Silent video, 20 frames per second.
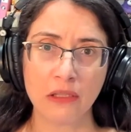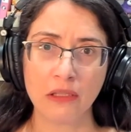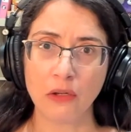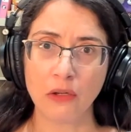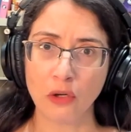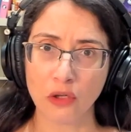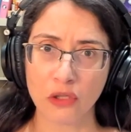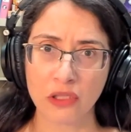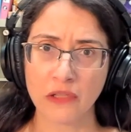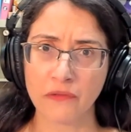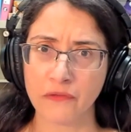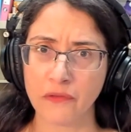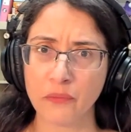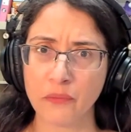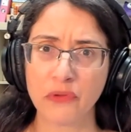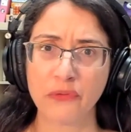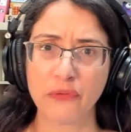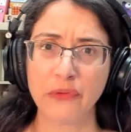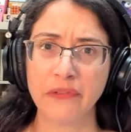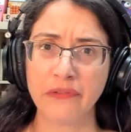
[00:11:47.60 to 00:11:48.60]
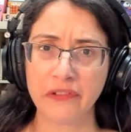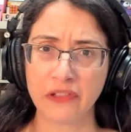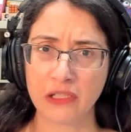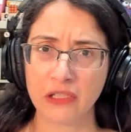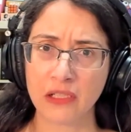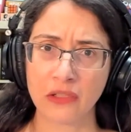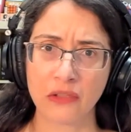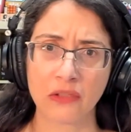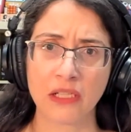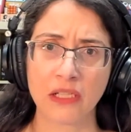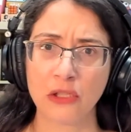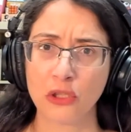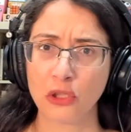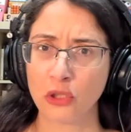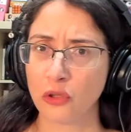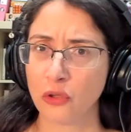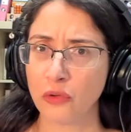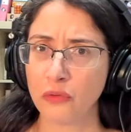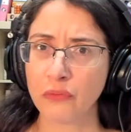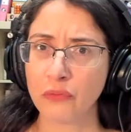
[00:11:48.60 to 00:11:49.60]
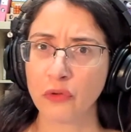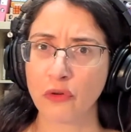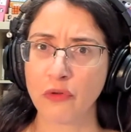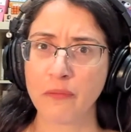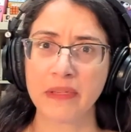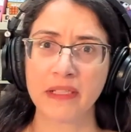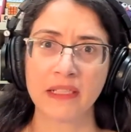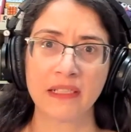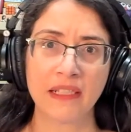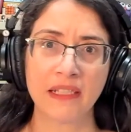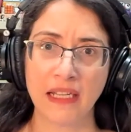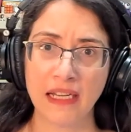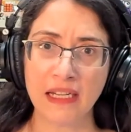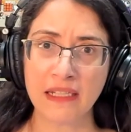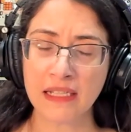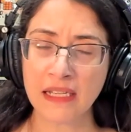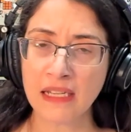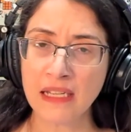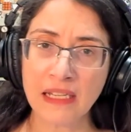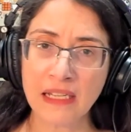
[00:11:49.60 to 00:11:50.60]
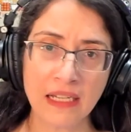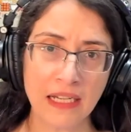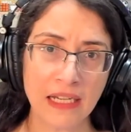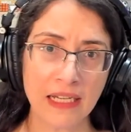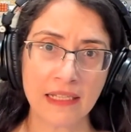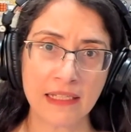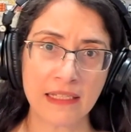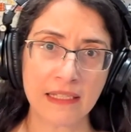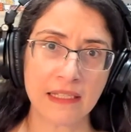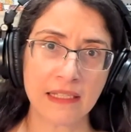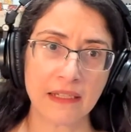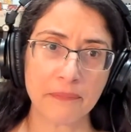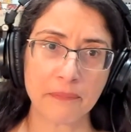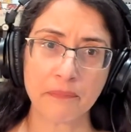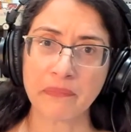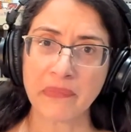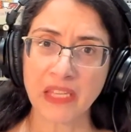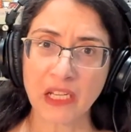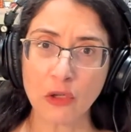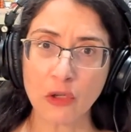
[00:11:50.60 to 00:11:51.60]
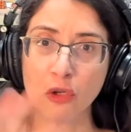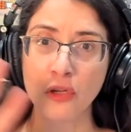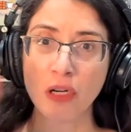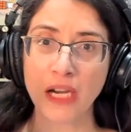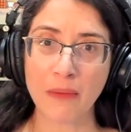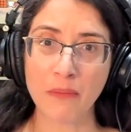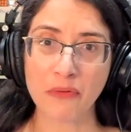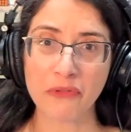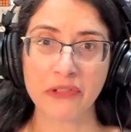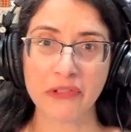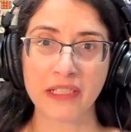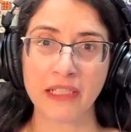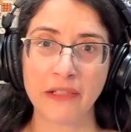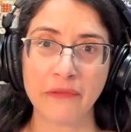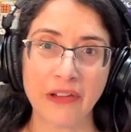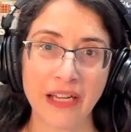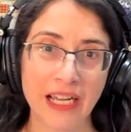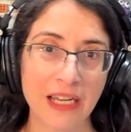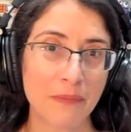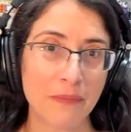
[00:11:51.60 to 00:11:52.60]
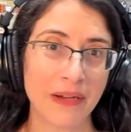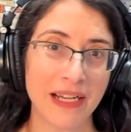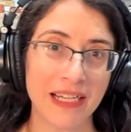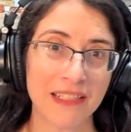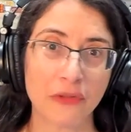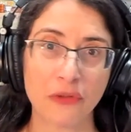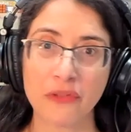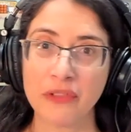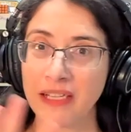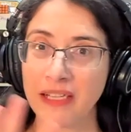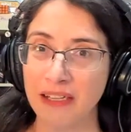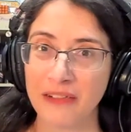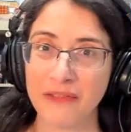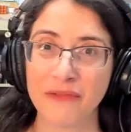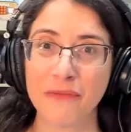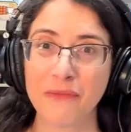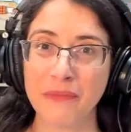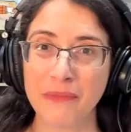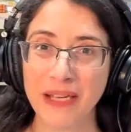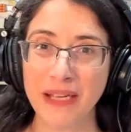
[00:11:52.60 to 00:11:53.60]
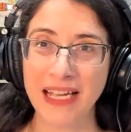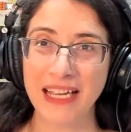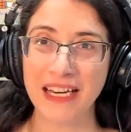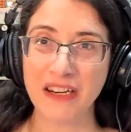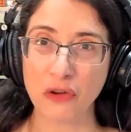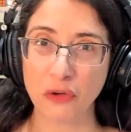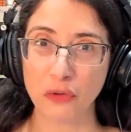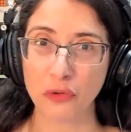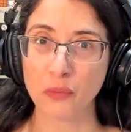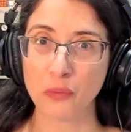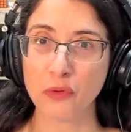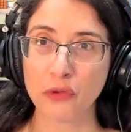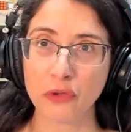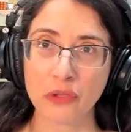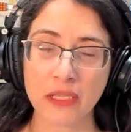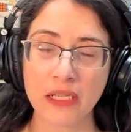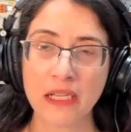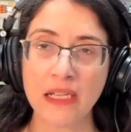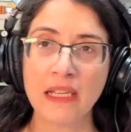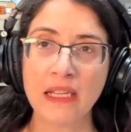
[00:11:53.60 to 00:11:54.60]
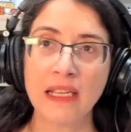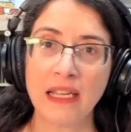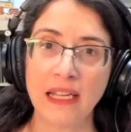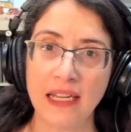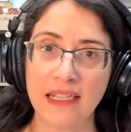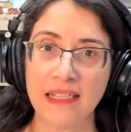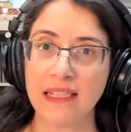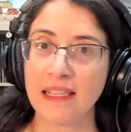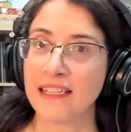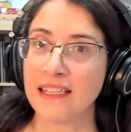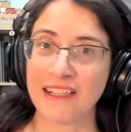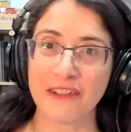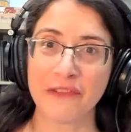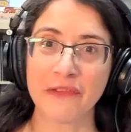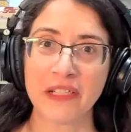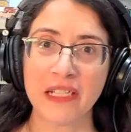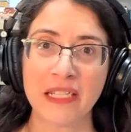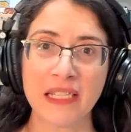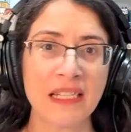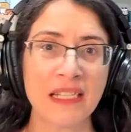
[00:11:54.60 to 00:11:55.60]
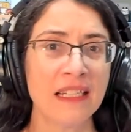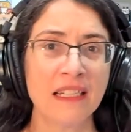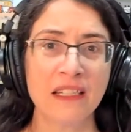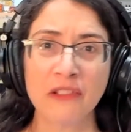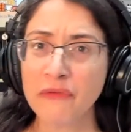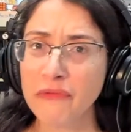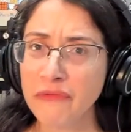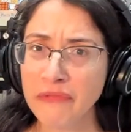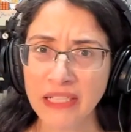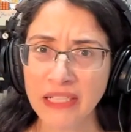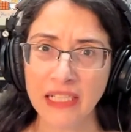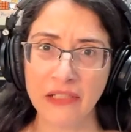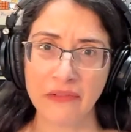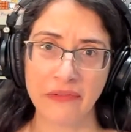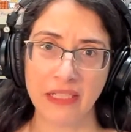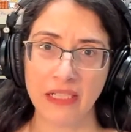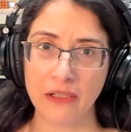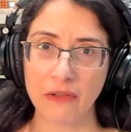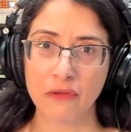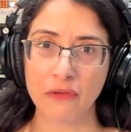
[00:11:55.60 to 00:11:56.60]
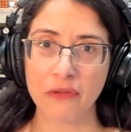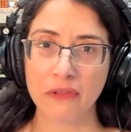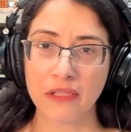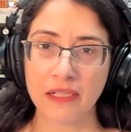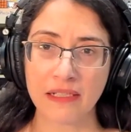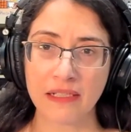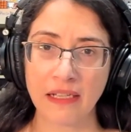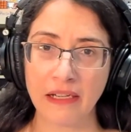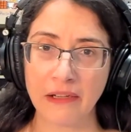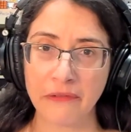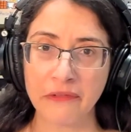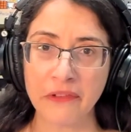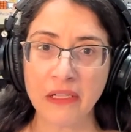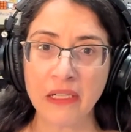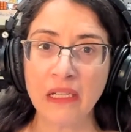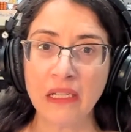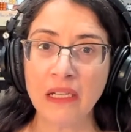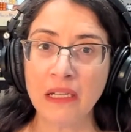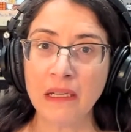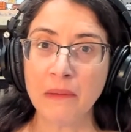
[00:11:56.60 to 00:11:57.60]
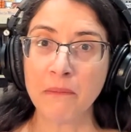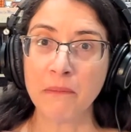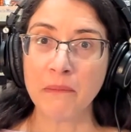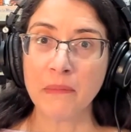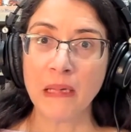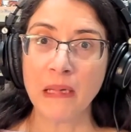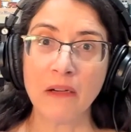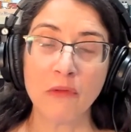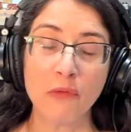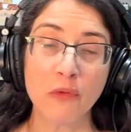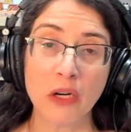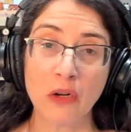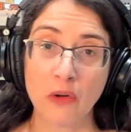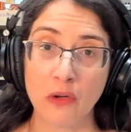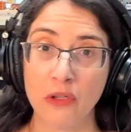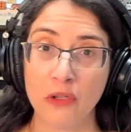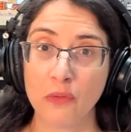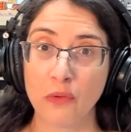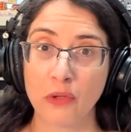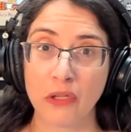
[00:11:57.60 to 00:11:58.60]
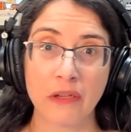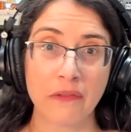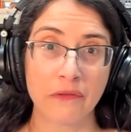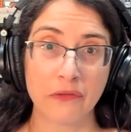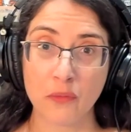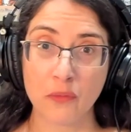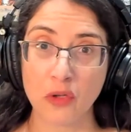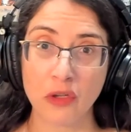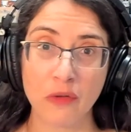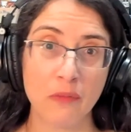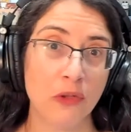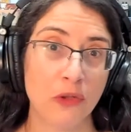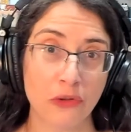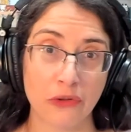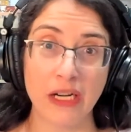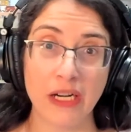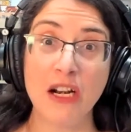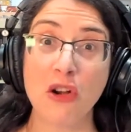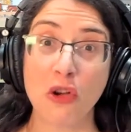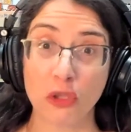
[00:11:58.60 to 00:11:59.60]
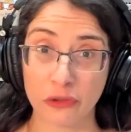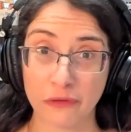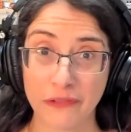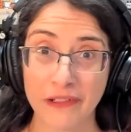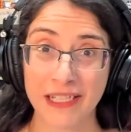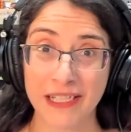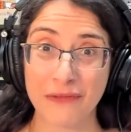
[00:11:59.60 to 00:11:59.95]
Oz from Treeverse on this show recommended Hex. It's collaborative IPython notebooks as a service. Really, really cool stuff. We're all working from home, or a lot of us